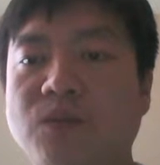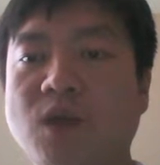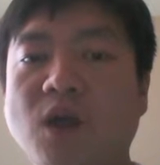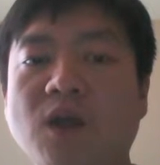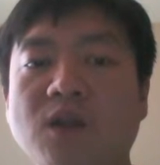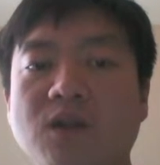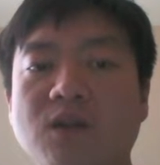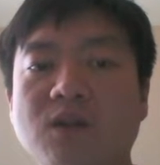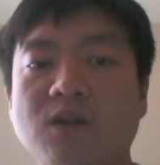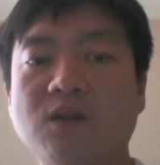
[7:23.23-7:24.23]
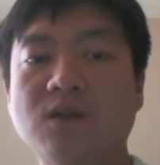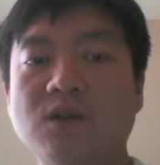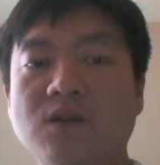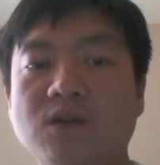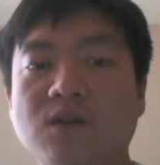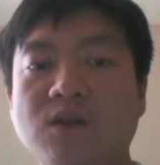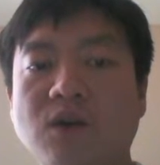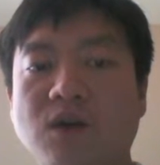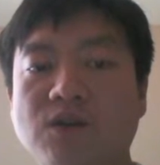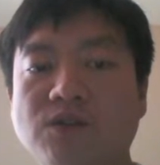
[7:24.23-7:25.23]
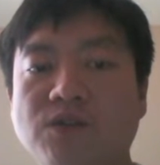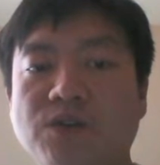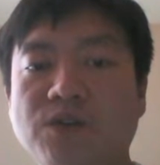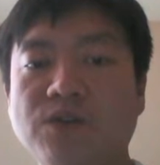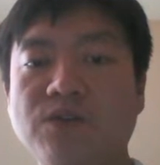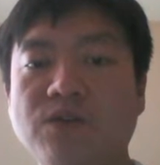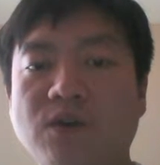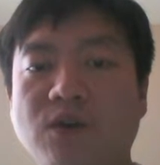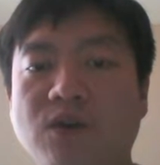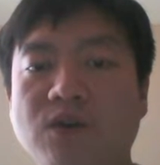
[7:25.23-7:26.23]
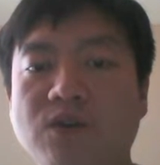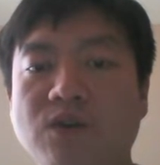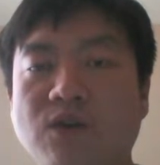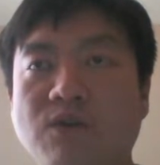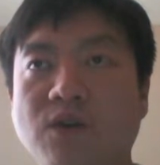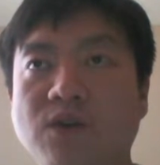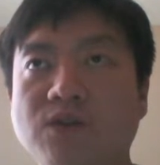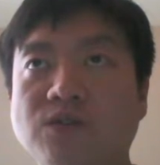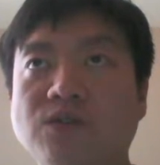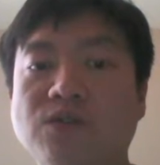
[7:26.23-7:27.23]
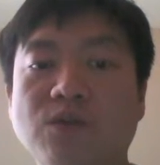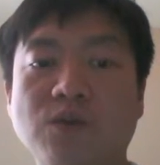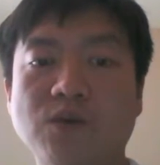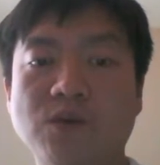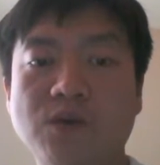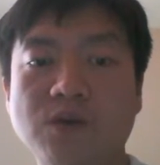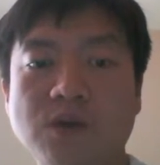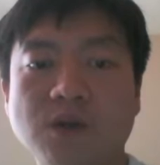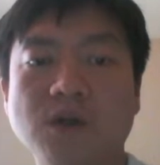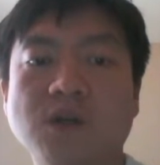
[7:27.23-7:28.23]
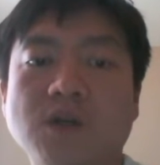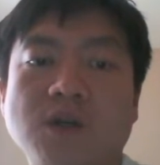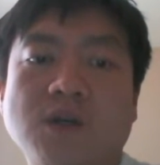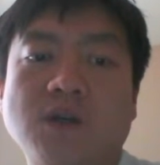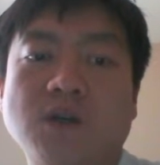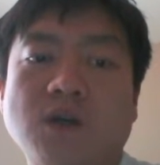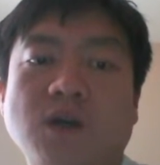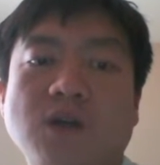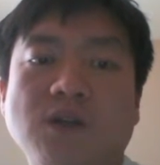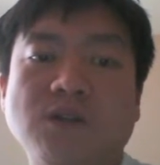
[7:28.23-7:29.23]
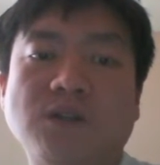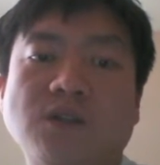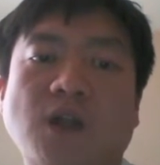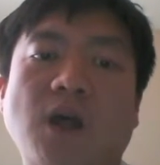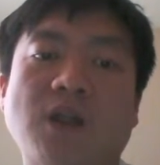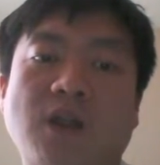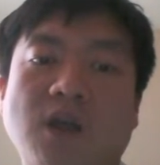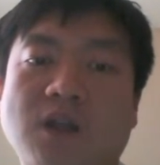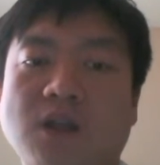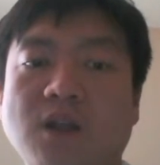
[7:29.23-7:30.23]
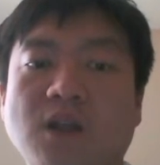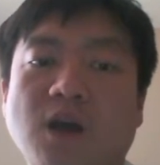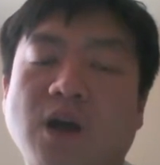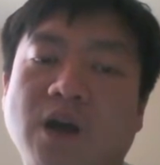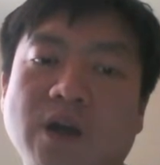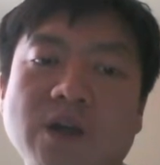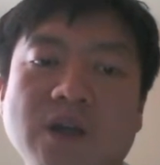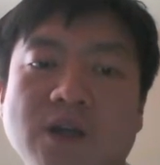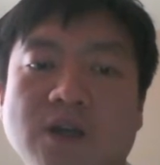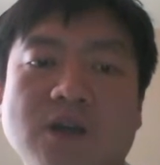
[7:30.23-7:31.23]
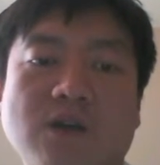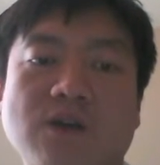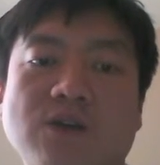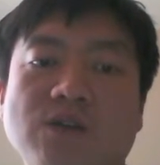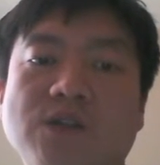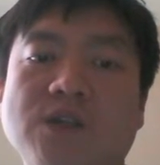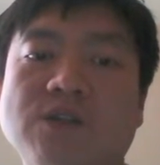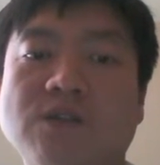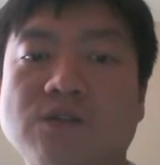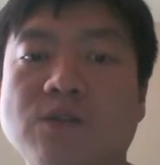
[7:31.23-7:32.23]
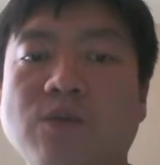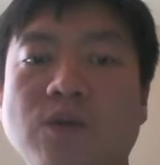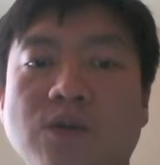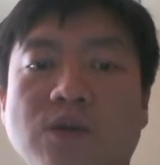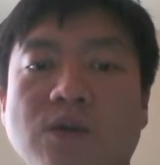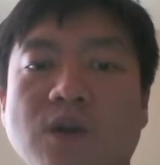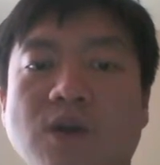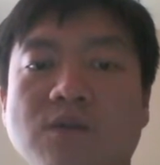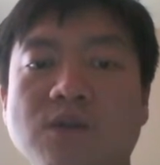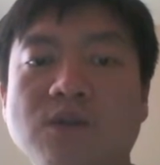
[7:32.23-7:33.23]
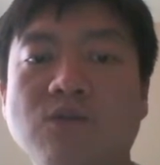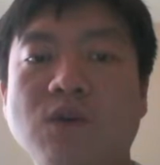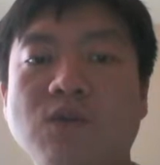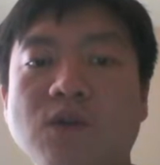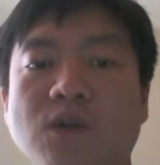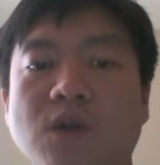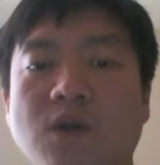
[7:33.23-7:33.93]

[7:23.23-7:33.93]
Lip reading: that R squared the variance score is not that high, which is 0.1111.